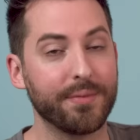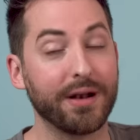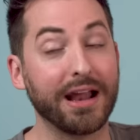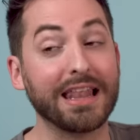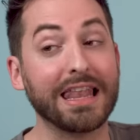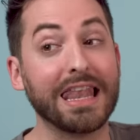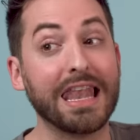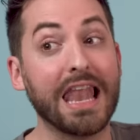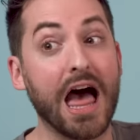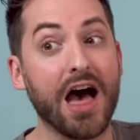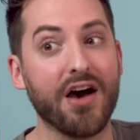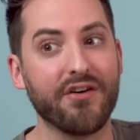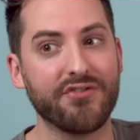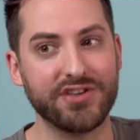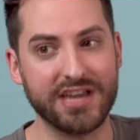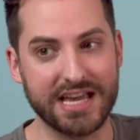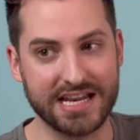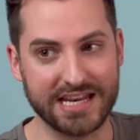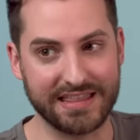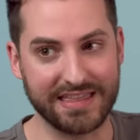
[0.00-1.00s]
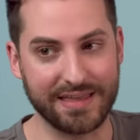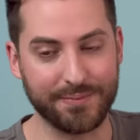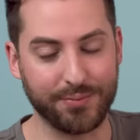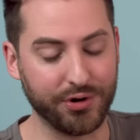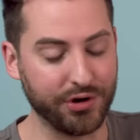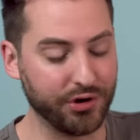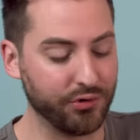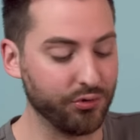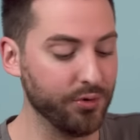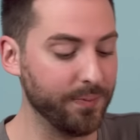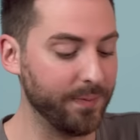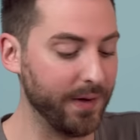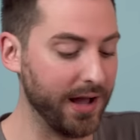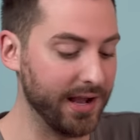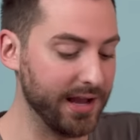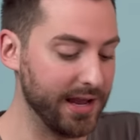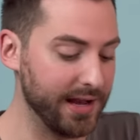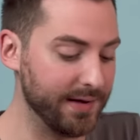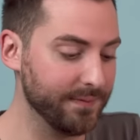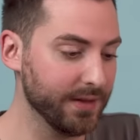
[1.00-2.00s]
but I love the idea they put a
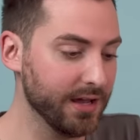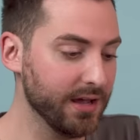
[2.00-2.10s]
Groupon in.